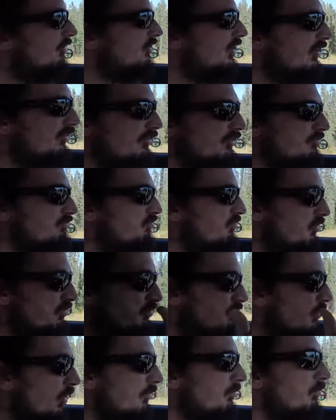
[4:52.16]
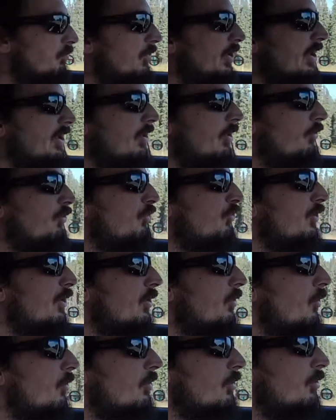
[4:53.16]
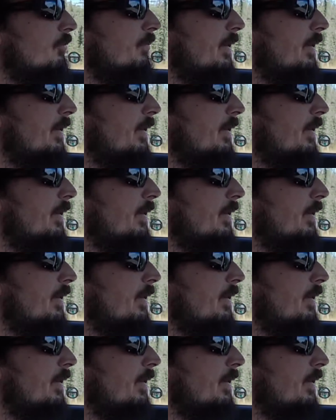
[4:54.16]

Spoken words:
just, you know, 3/4